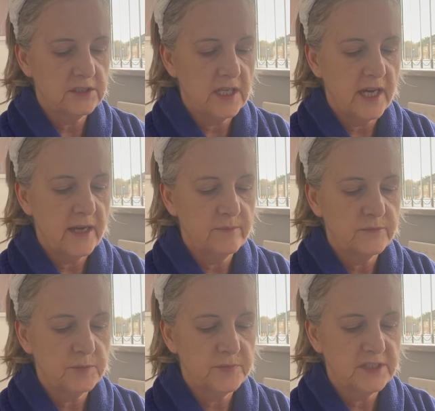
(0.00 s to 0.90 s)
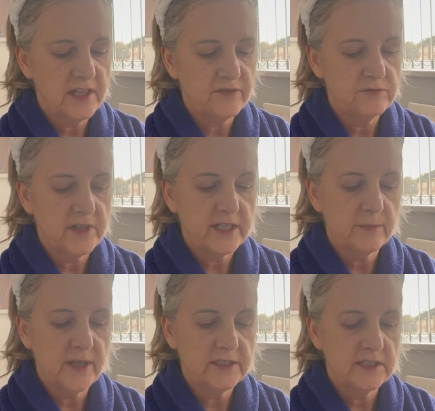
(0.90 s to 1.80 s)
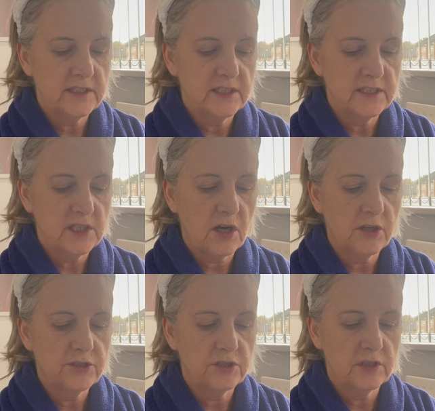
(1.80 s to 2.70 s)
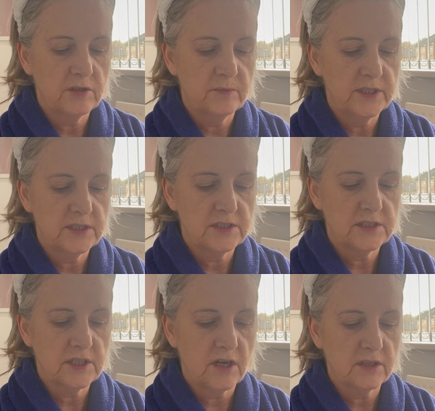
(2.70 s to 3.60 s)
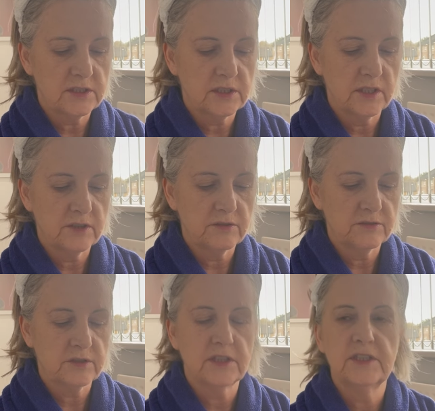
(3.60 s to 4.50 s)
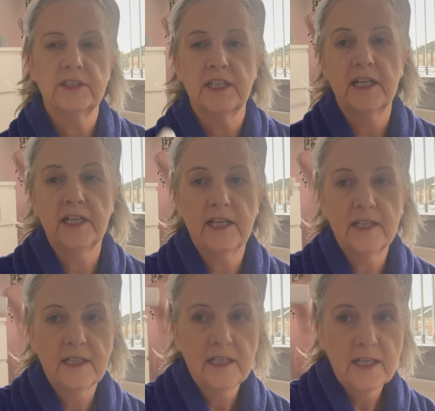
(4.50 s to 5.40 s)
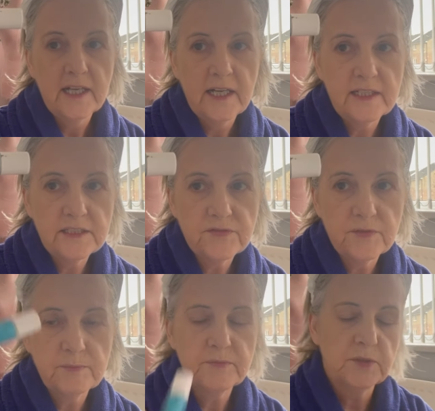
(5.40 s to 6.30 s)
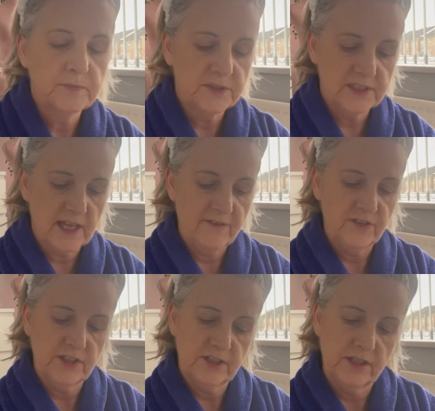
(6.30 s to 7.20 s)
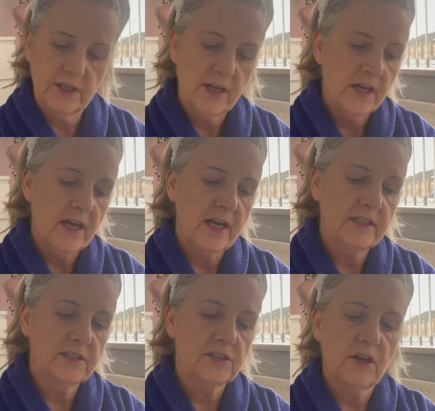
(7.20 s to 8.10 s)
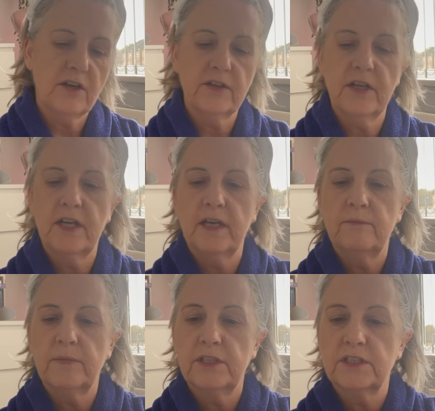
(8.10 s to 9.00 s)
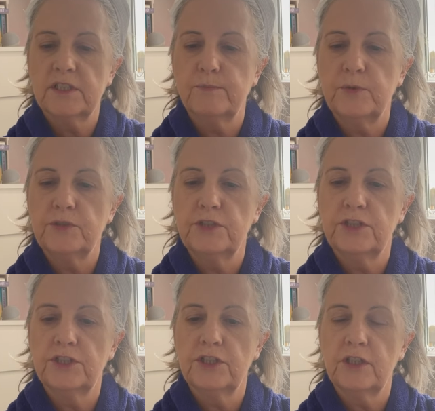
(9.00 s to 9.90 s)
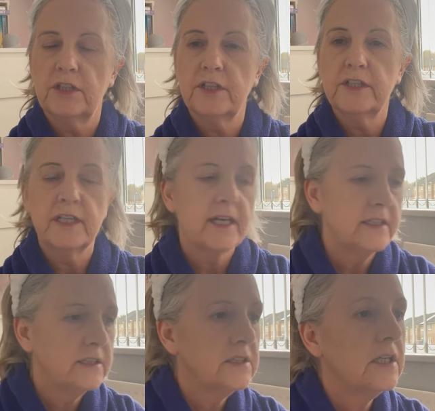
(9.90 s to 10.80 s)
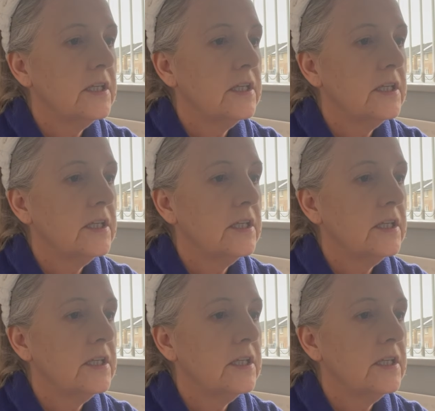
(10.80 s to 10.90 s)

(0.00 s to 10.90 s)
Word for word: um, number seven recommended this Hydroluminous Dark Circle Concealer. And it's from number seven. And it's got um, a sponge on the end.